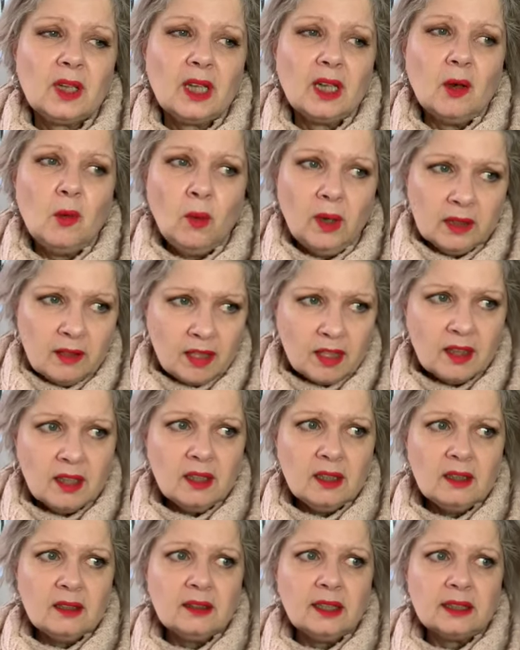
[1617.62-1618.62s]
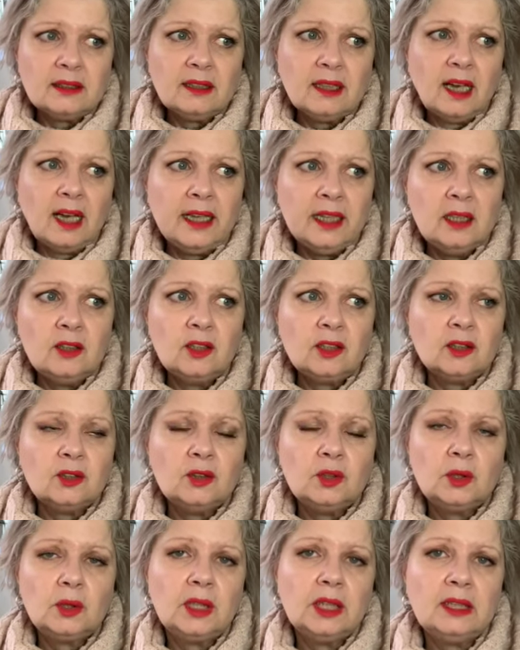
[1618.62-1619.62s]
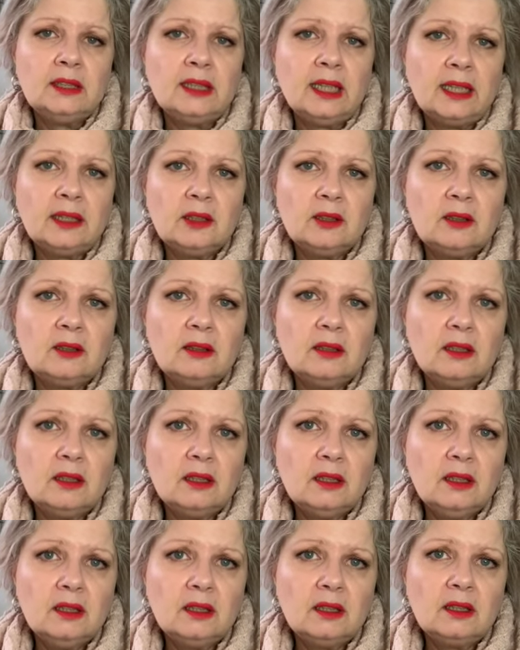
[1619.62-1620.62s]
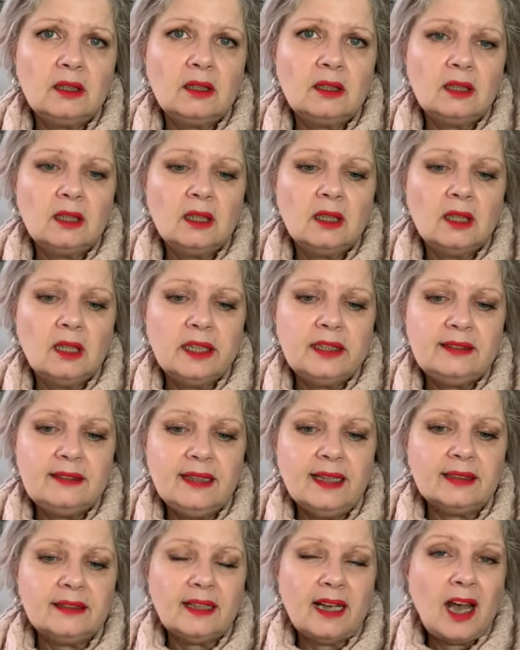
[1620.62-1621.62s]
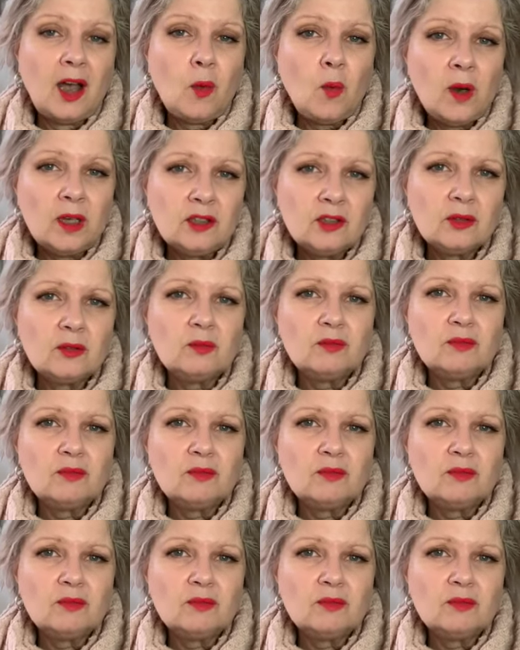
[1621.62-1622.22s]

one thing that I learned during that year is that I was